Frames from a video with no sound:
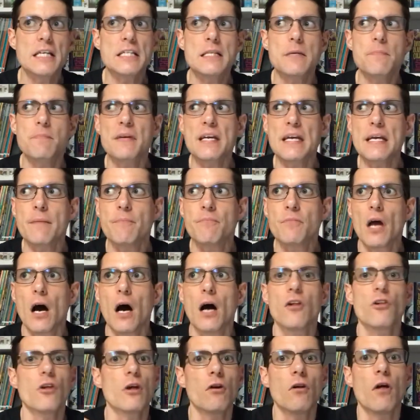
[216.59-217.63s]
to be
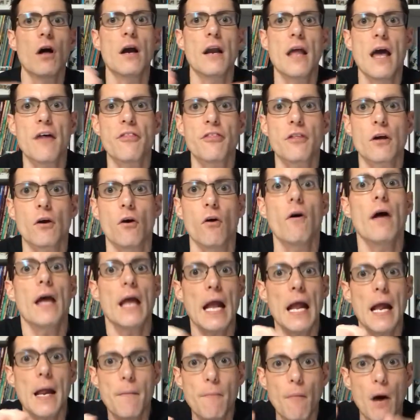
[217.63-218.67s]
a little unethical,
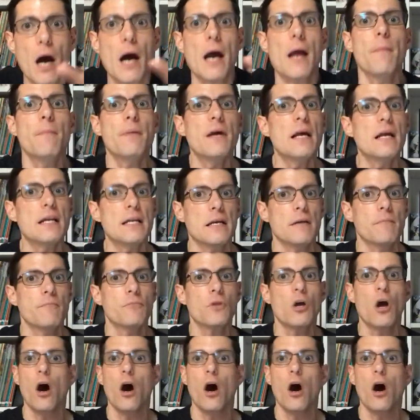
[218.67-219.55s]
in my opinion.